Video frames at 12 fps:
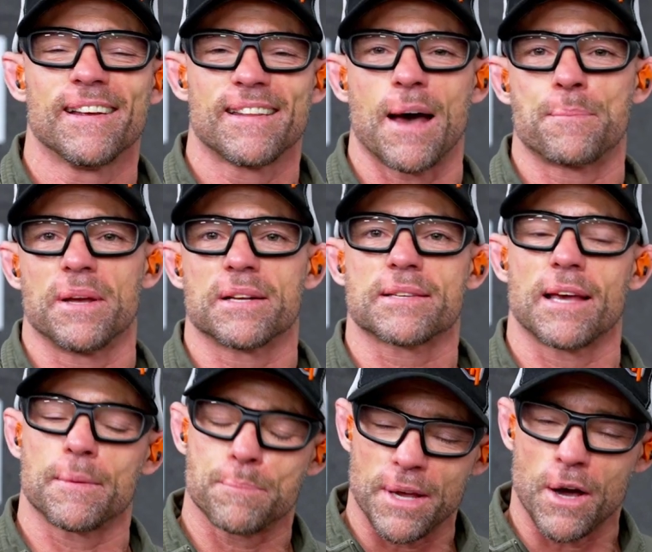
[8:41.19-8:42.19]
That being
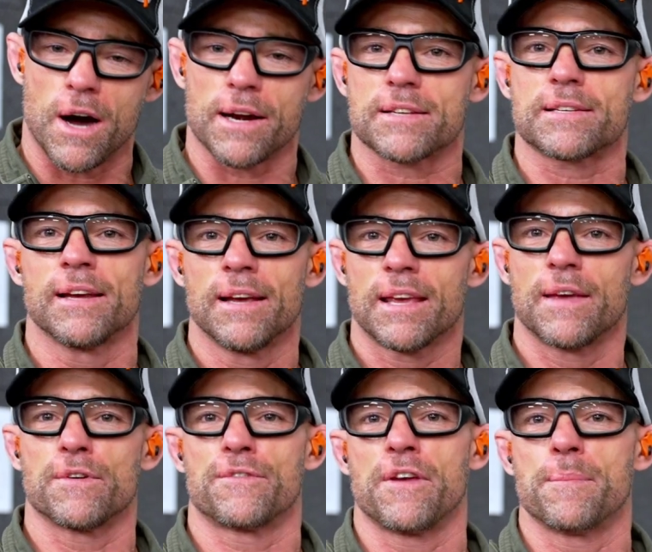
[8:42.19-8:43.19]
said, be honest,
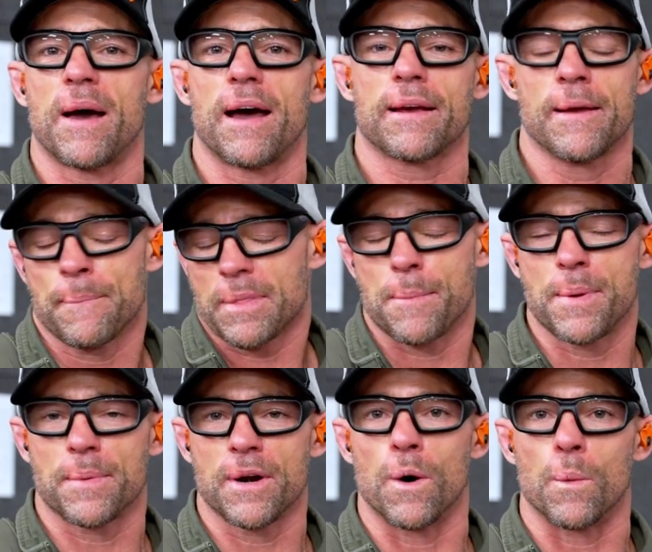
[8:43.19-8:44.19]
give your feedback, let
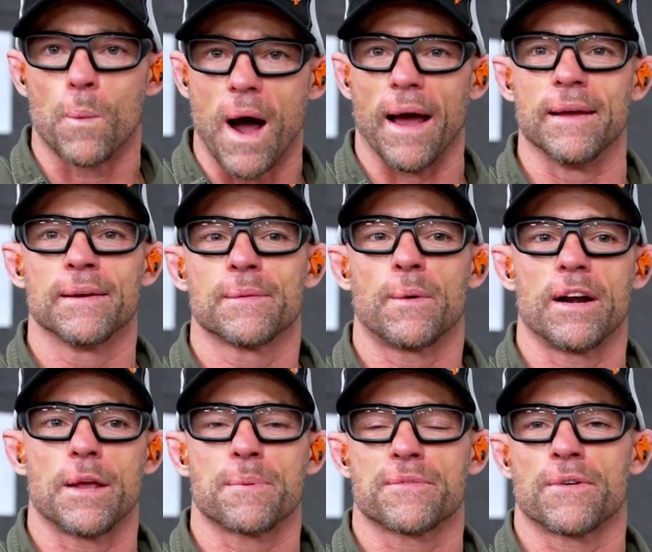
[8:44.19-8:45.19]
people know why. Why
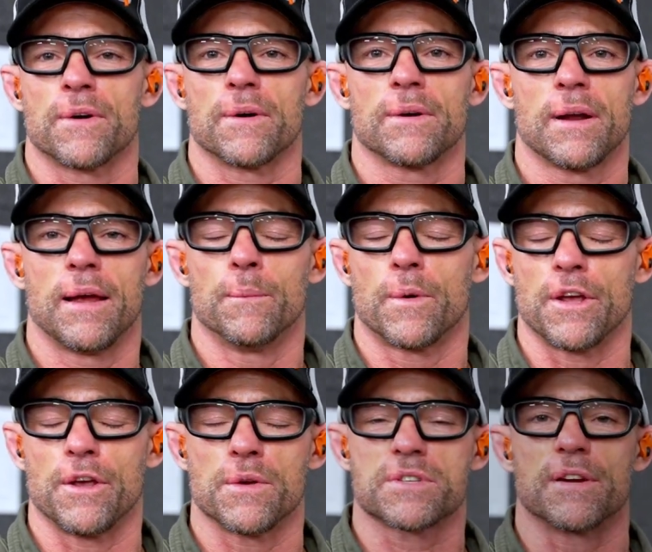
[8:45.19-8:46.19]
do you prefer and what are
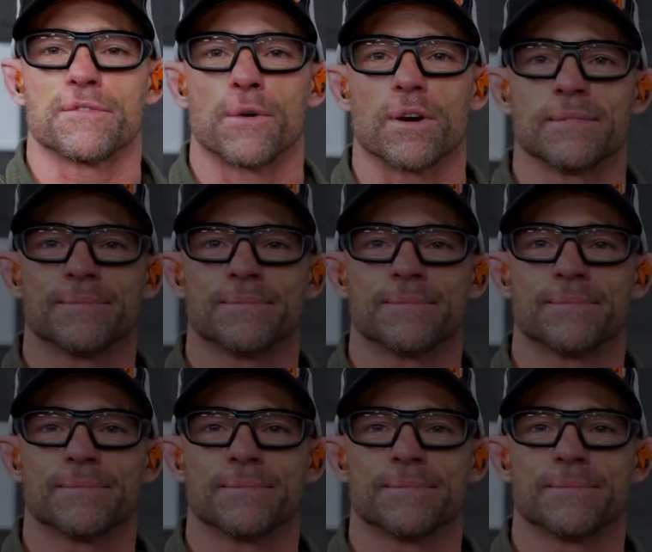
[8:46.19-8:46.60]
you using it for?